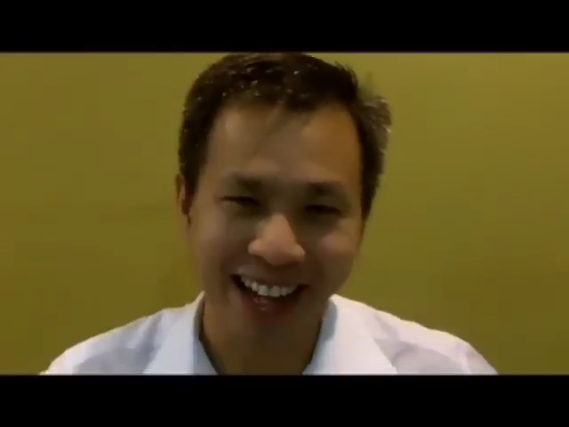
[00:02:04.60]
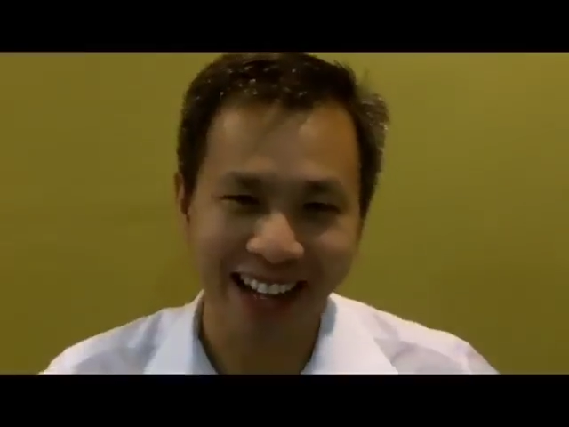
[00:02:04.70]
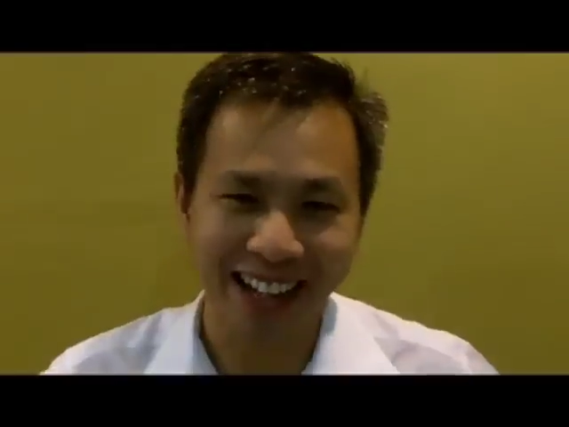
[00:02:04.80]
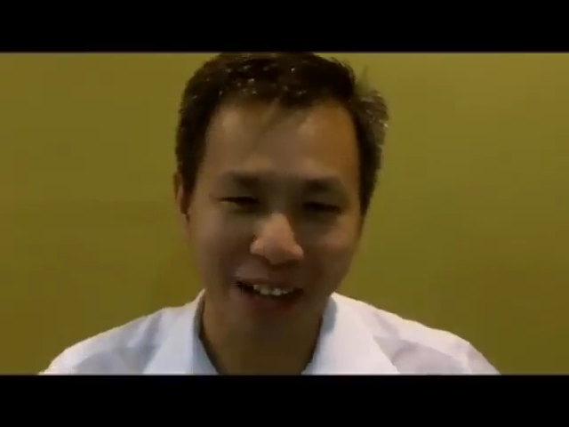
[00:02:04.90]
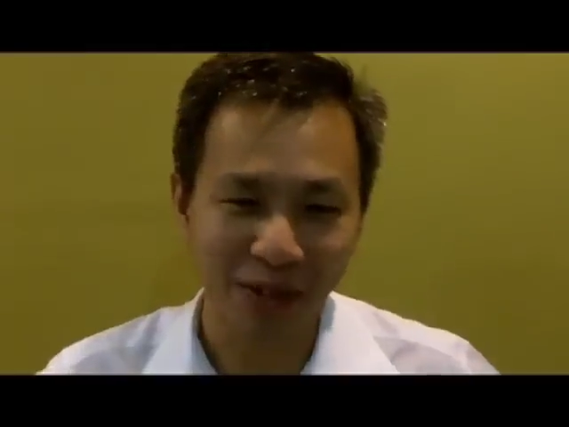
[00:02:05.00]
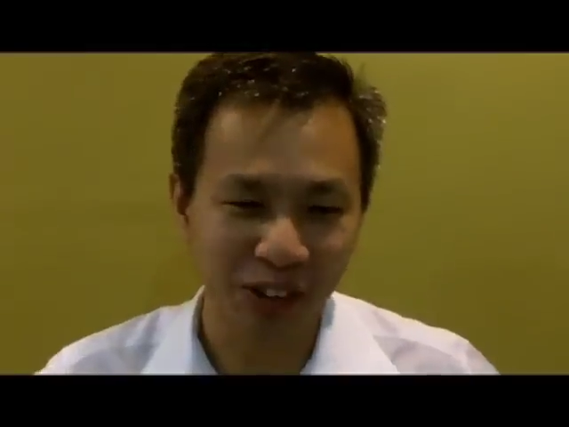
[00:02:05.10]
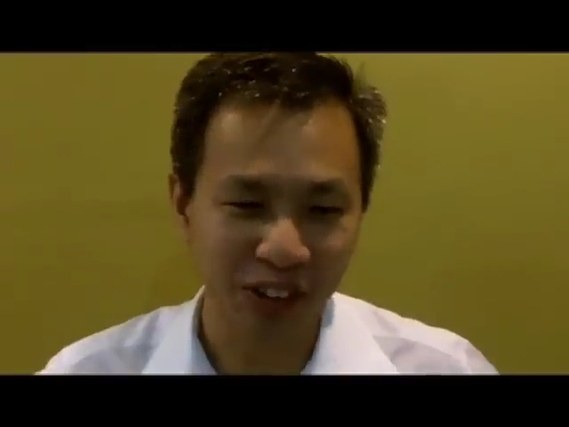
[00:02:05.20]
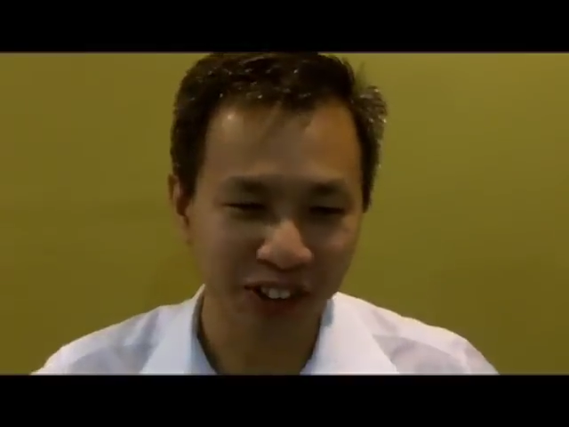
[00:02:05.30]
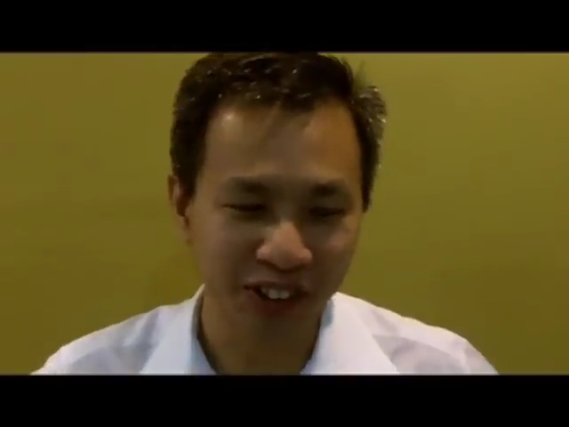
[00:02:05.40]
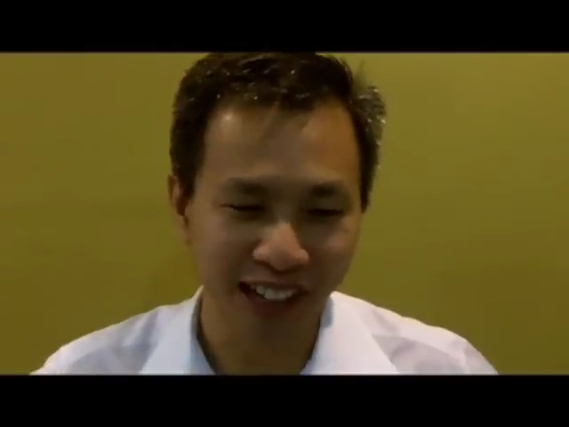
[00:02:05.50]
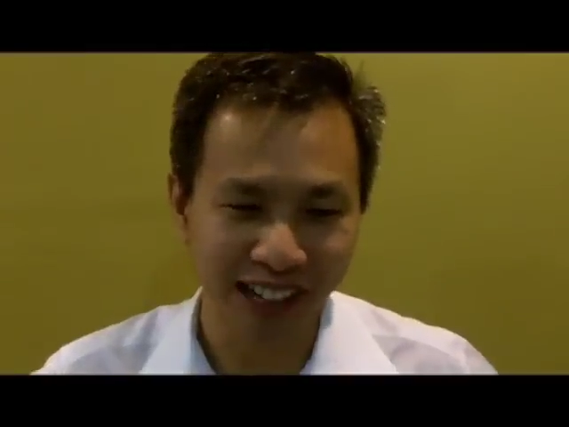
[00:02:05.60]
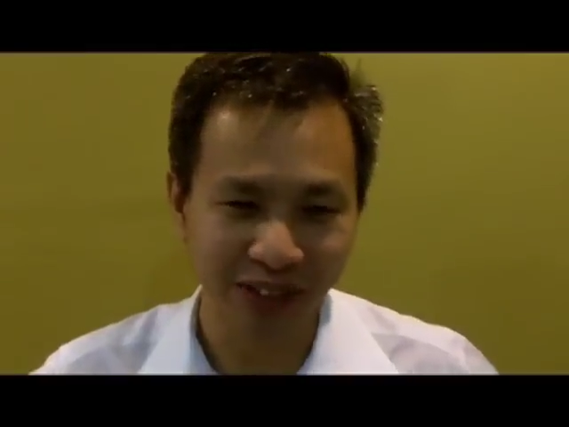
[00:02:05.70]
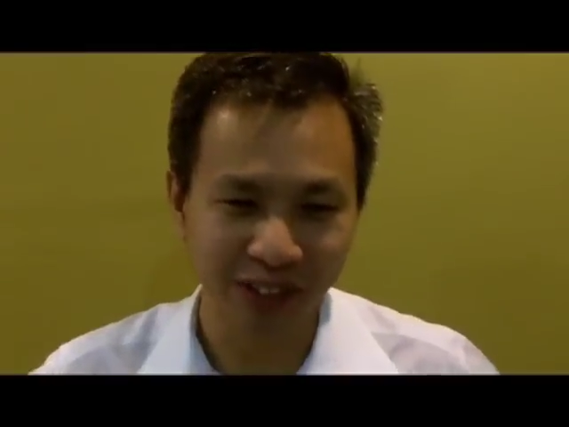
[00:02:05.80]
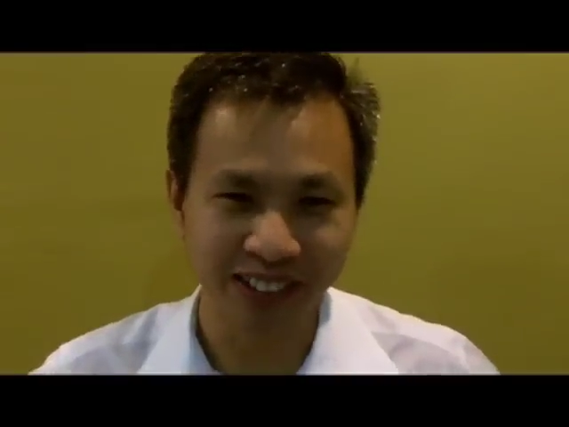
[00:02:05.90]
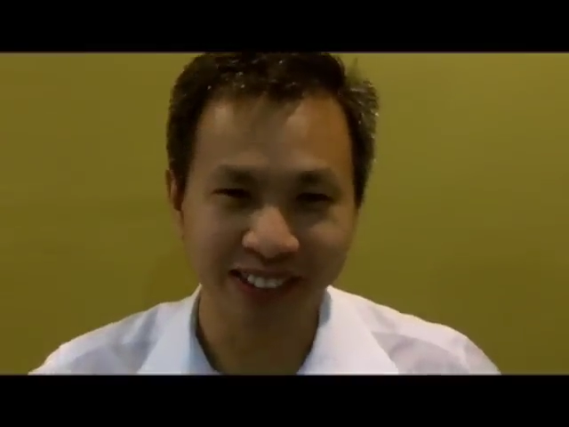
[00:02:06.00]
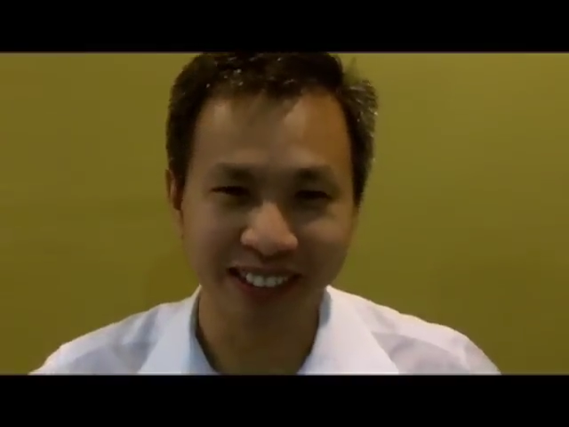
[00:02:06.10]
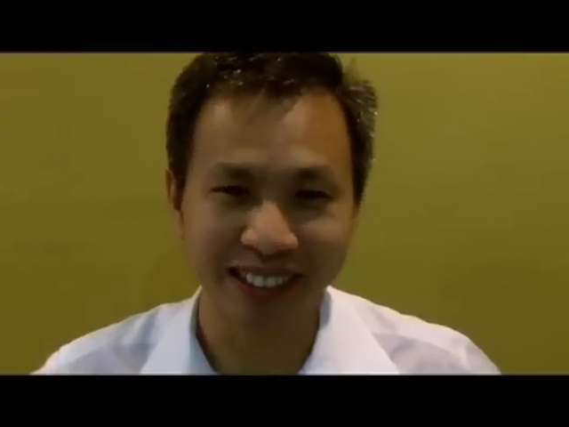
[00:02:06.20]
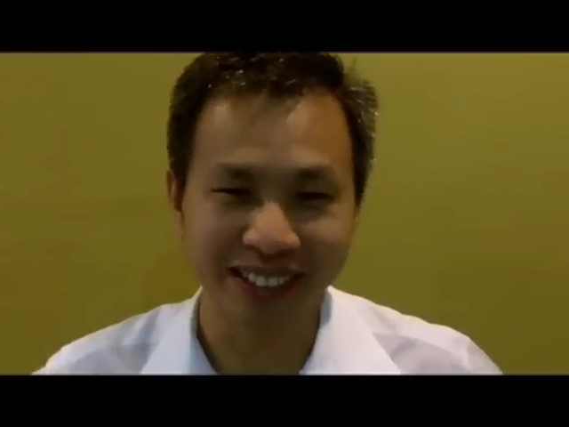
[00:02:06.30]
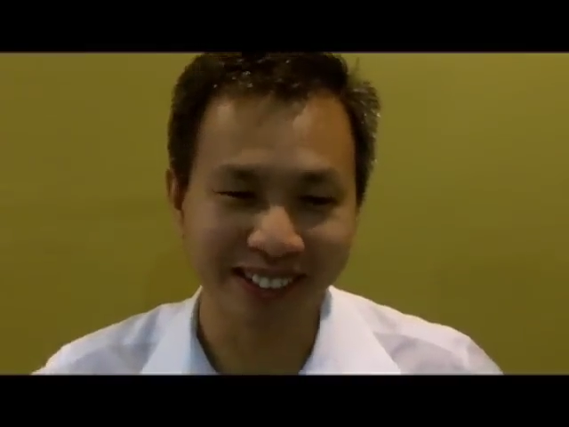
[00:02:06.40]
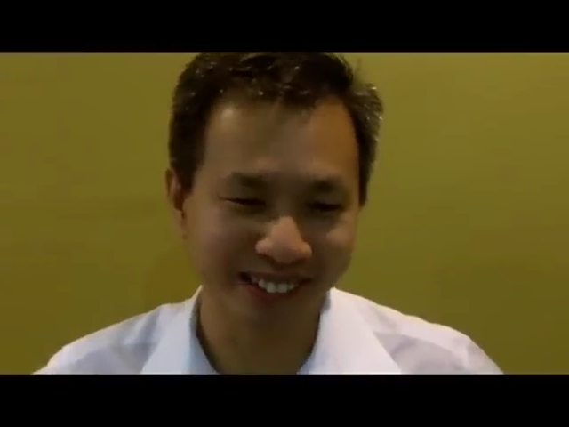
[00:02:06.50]
And I'm sure you guys will
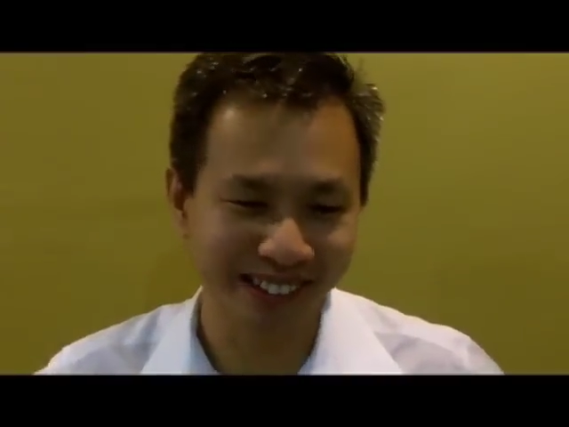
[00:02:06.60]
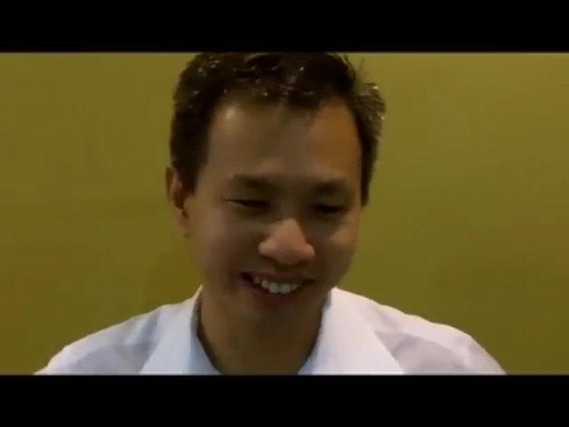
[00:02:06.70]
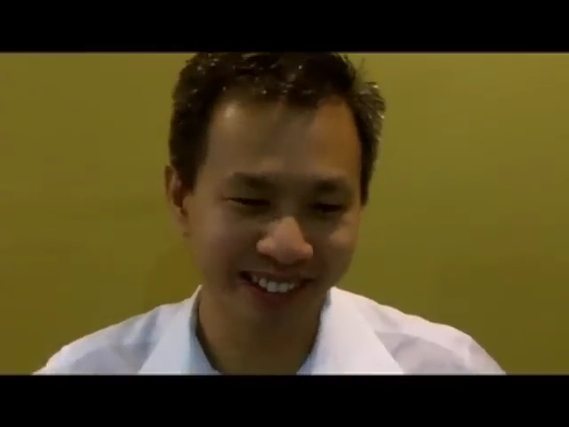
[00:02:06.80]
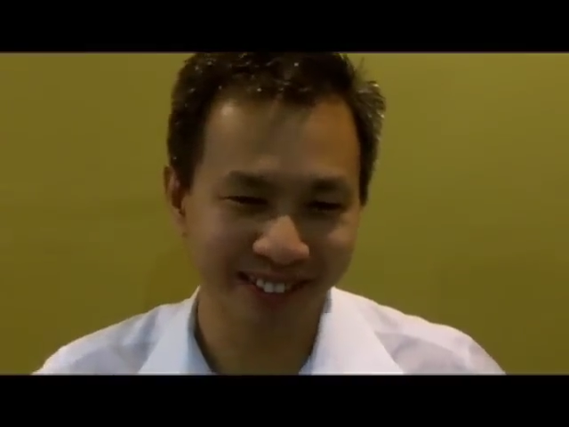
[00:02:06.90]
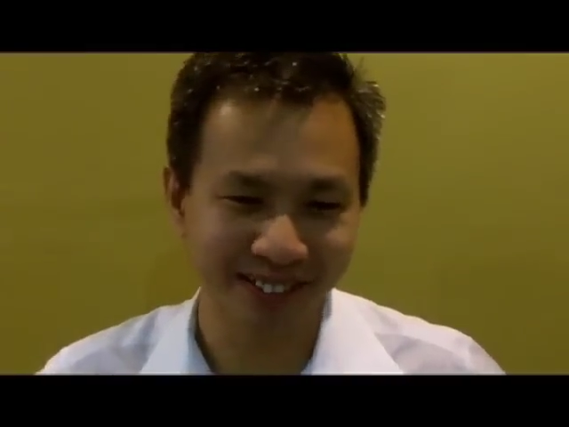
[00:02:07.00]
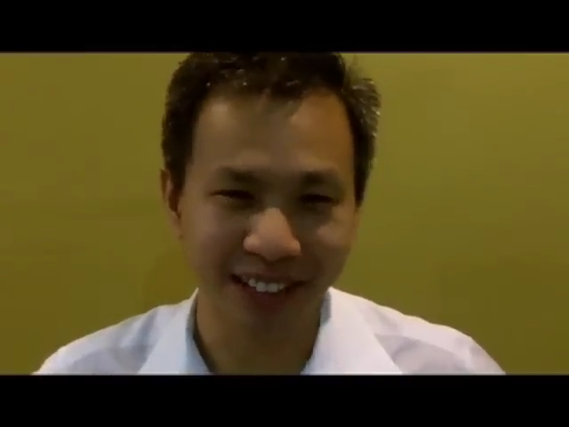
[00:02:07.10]
tickle the